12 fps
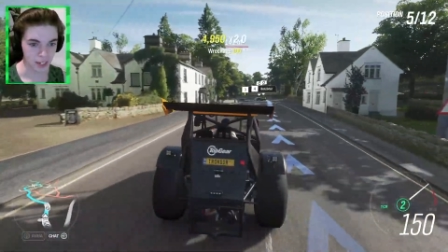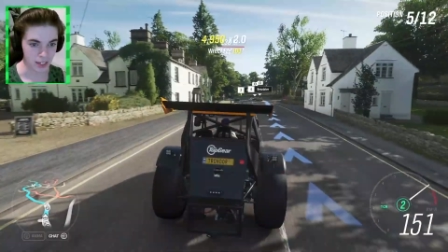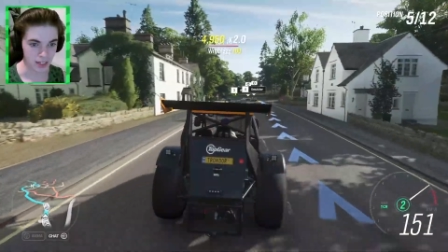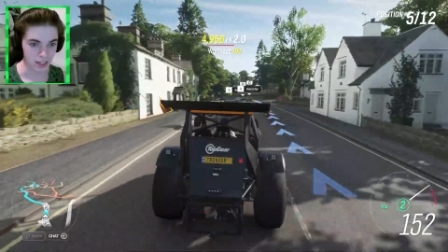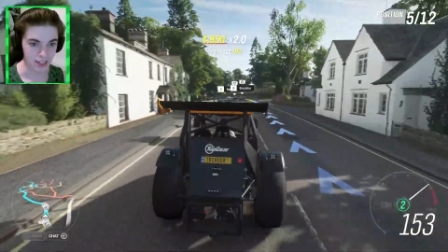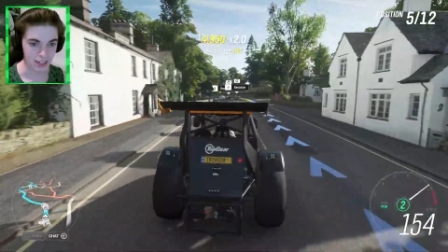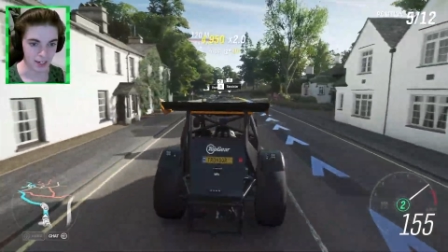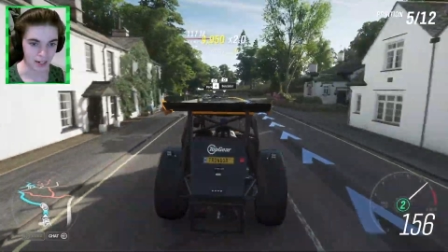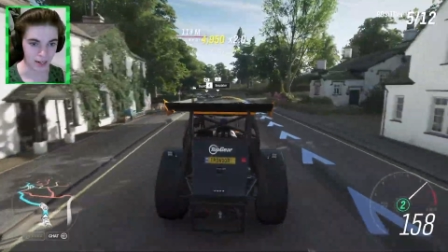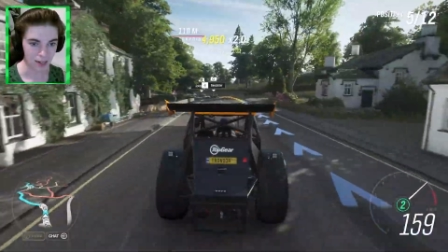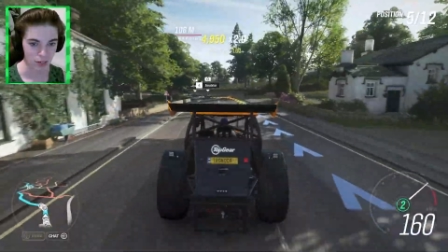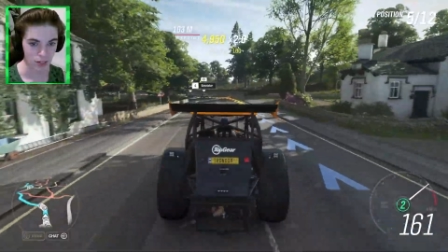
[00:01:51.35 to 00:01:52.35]
and it doesn't
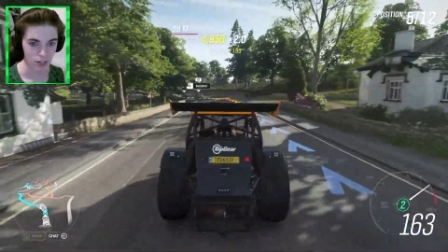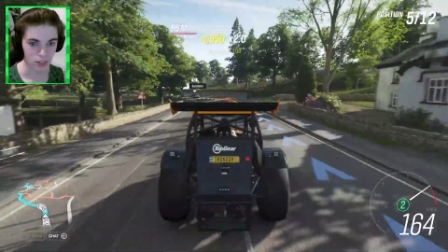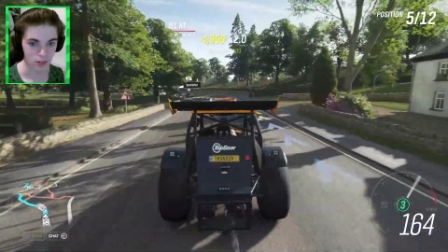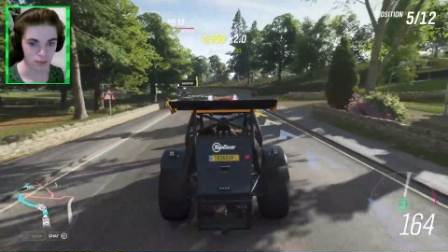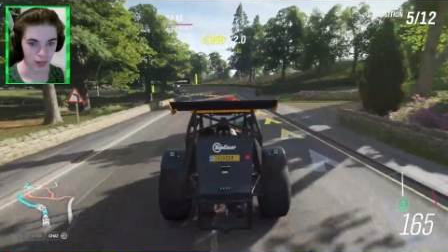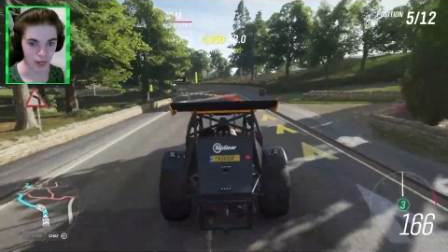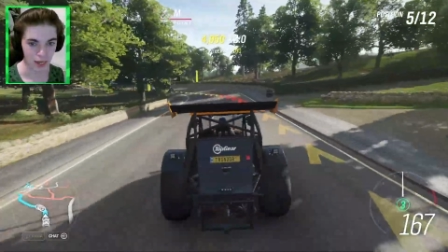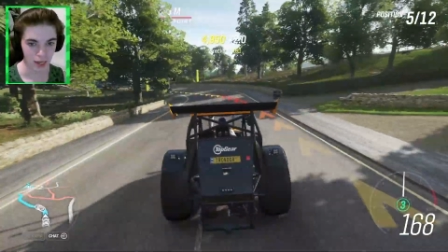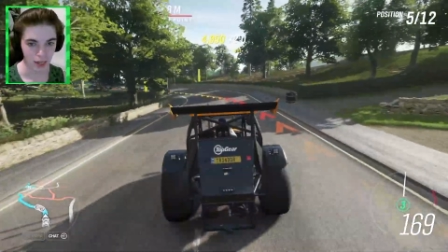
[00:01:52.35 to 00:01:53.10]
allow us to make